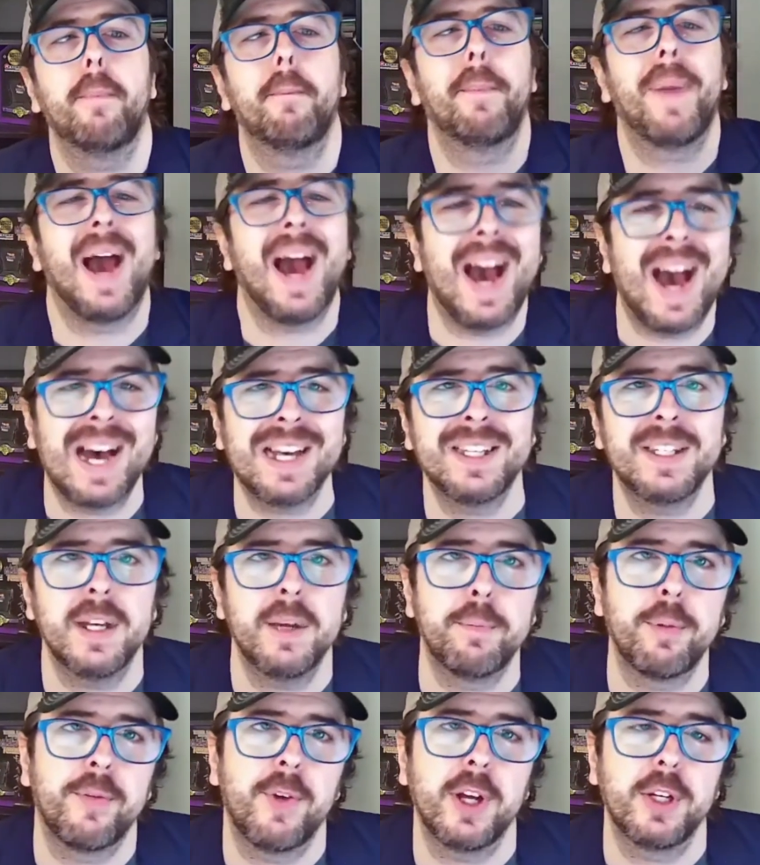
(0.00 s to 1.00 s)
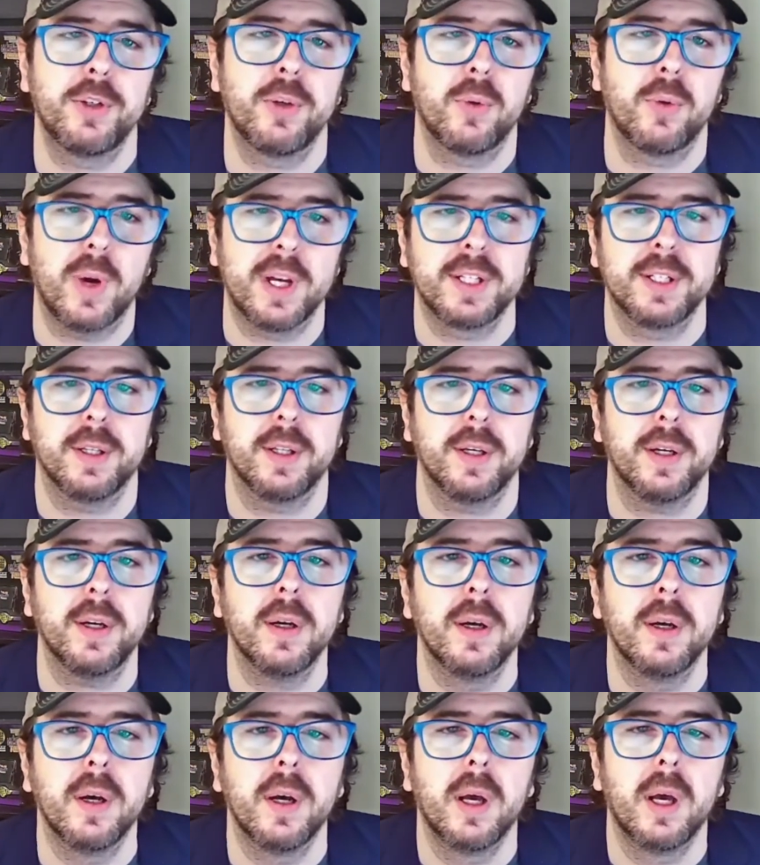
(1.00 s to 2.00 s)
the past in professional
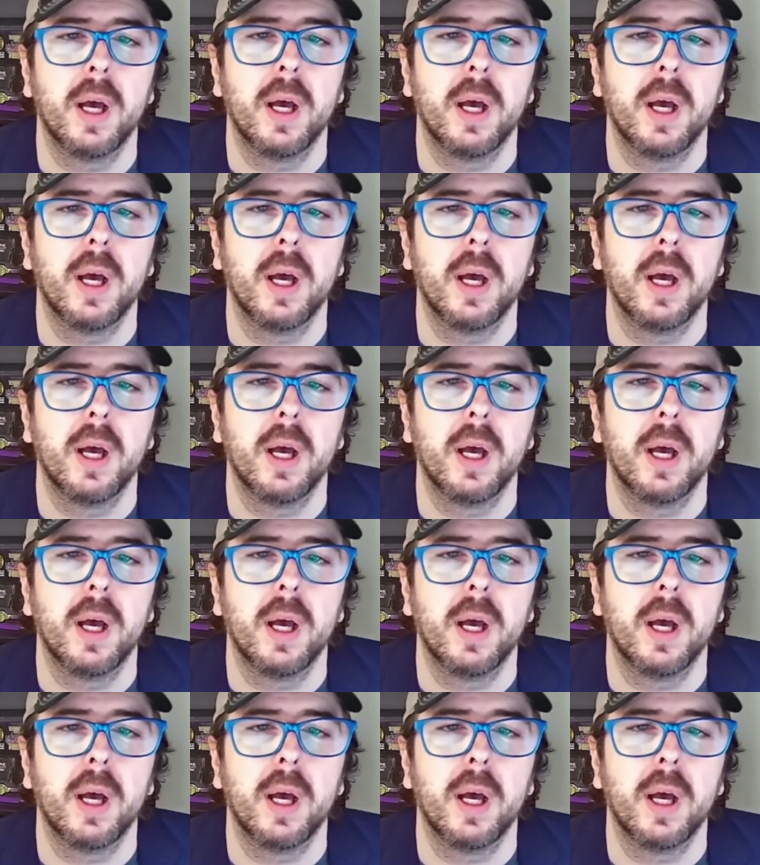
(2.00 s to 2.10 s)
wrestling